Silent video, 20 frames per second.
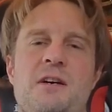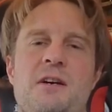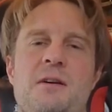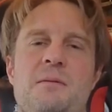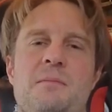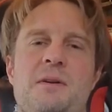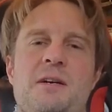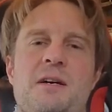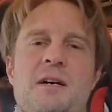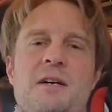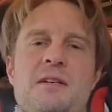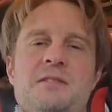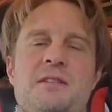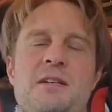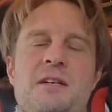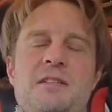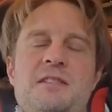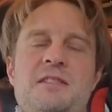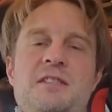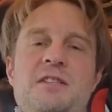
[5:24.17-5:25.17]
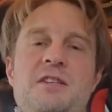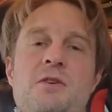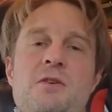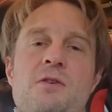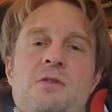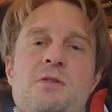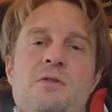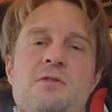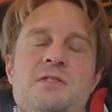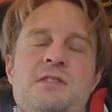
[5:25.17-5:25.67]
because it's still
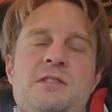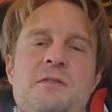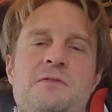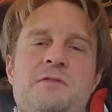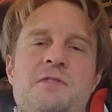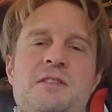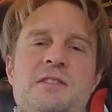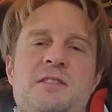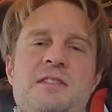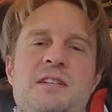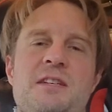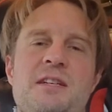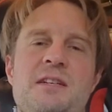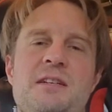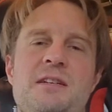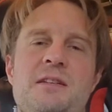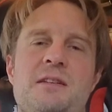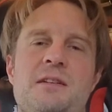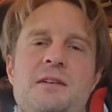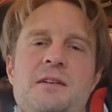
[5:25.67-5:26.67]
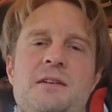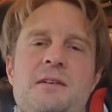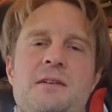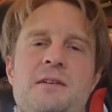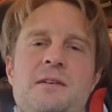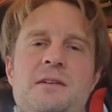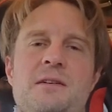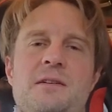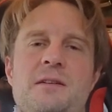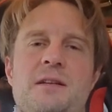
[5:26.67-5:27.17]
close enough to the city,
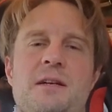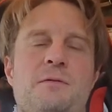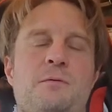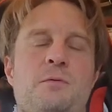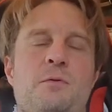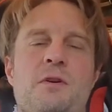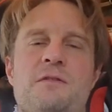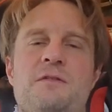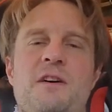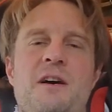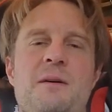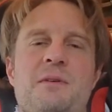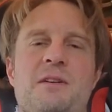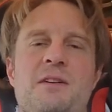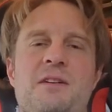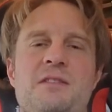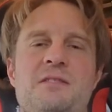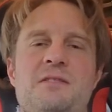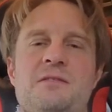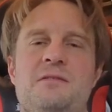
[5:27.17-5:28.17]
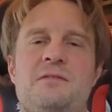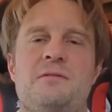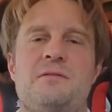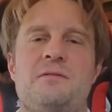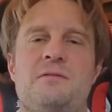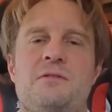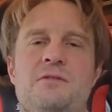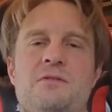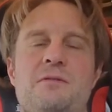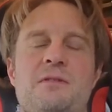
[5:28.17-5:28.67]
like 45 minutes
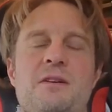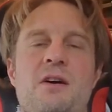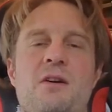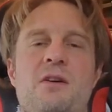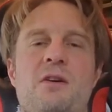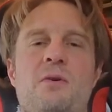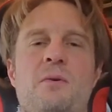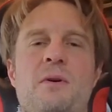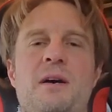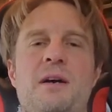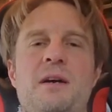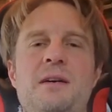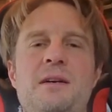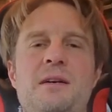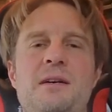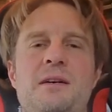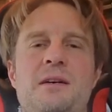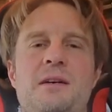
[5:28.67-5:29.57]
to an hour away,